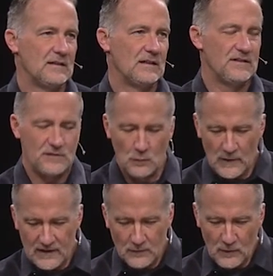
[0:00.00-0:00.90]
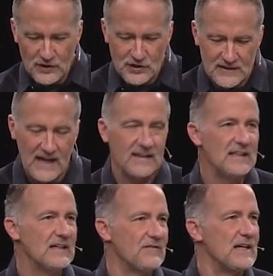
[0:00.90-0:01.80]
And so we, we should not
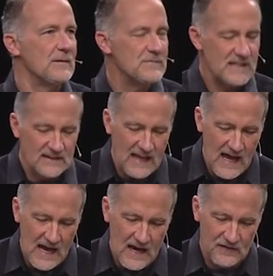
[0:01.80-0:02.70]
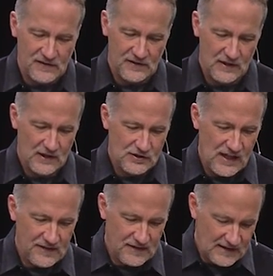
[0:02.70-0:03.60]
live empty lives
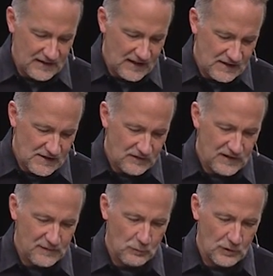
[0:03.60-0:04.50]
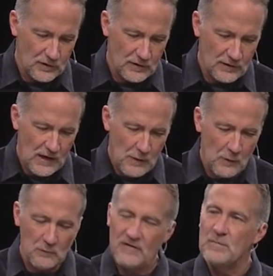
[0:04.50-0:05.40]
chasing the things of this world
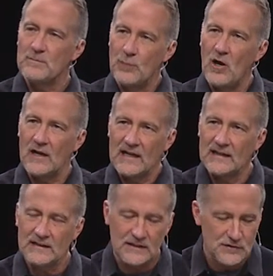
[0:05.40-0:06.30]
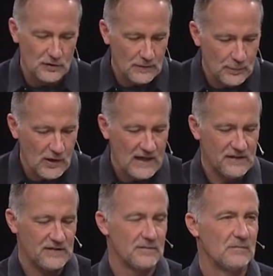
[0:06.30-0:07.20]
when we've been bought at an eternal
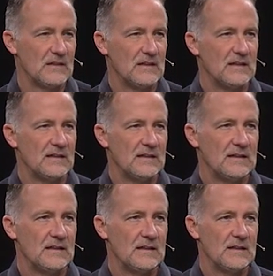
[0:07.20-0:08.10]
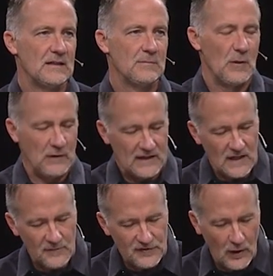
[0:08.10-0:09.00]
price. But when it
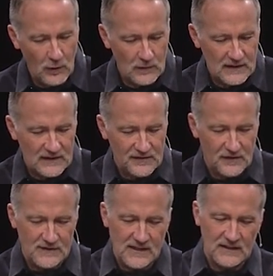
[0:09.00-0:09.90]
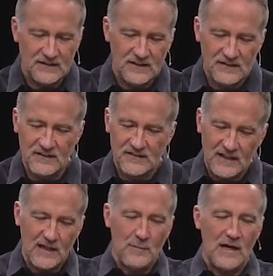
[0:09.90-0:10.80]
comes to holiness, our tendency is to
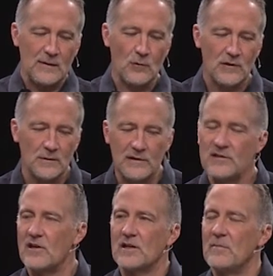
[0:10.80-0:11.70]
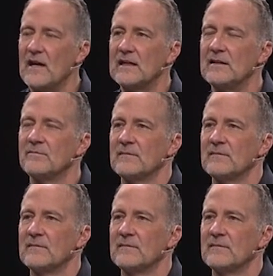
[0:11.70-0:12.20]
sing about it more than we talk about it.